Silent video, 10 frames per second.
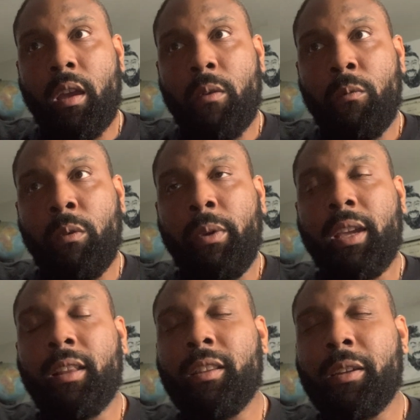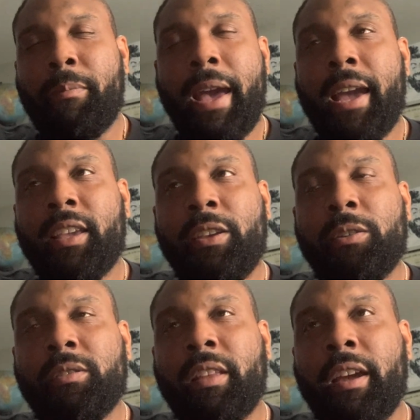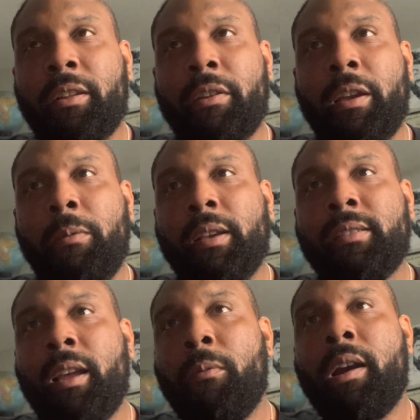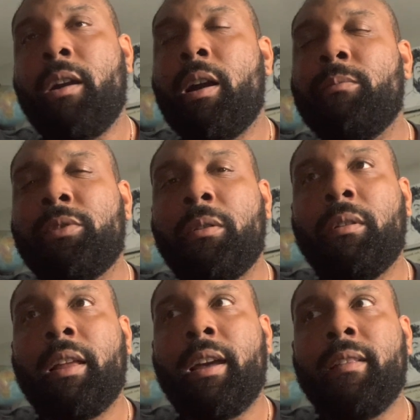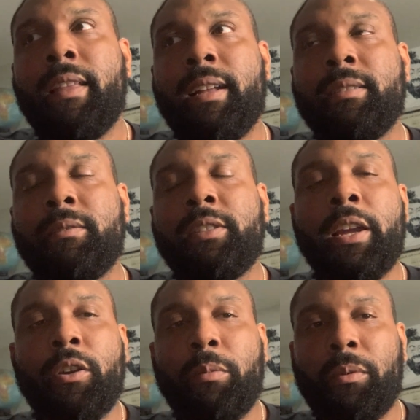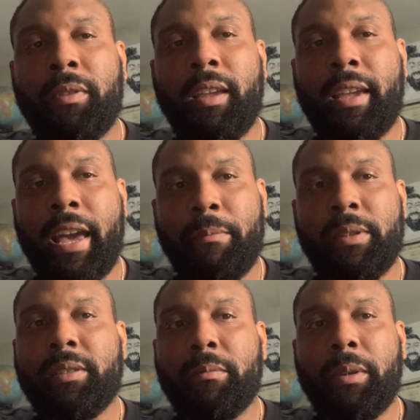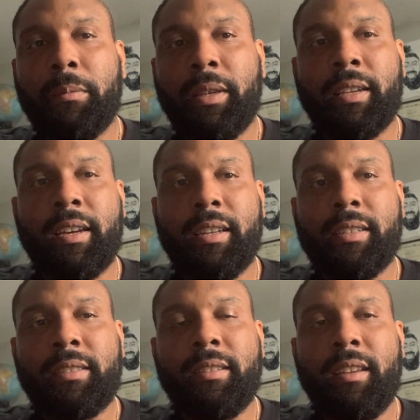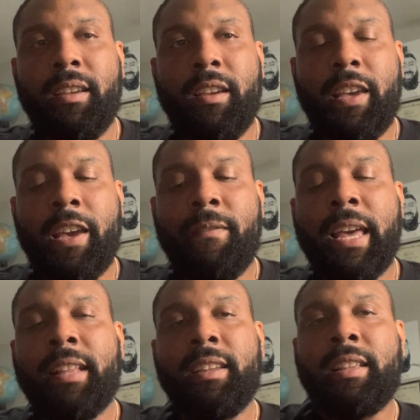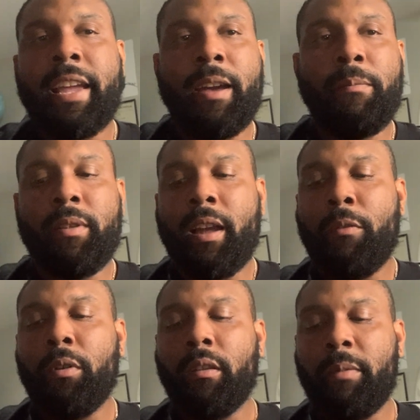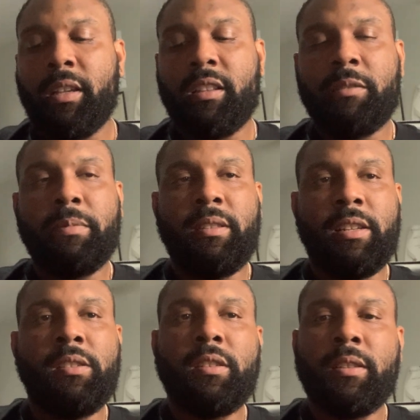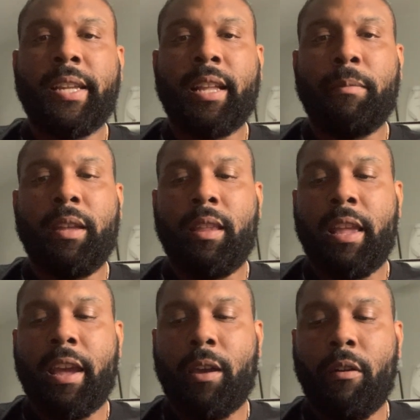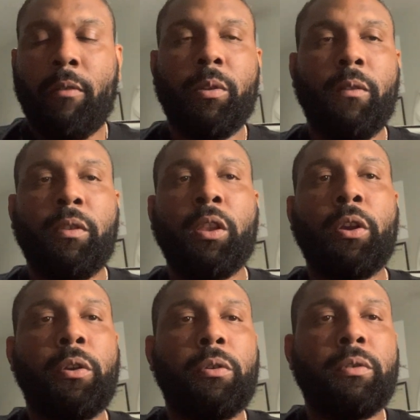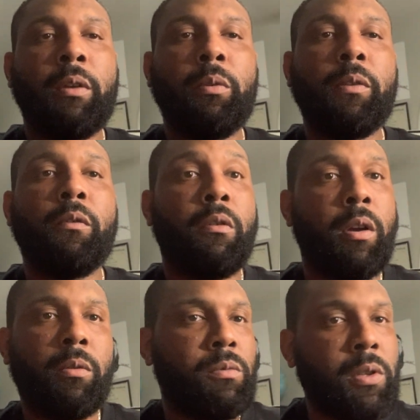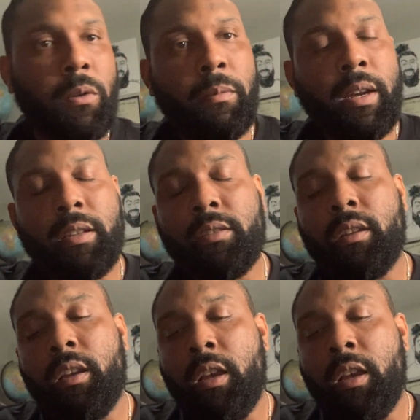When we can look back years later and we can say, wow, I'm so glad that terrible thing happened to me, because if that didn't happen, I wouldn't have been in this position that I'm in now. I would have learned, I wouldn't have grown so much.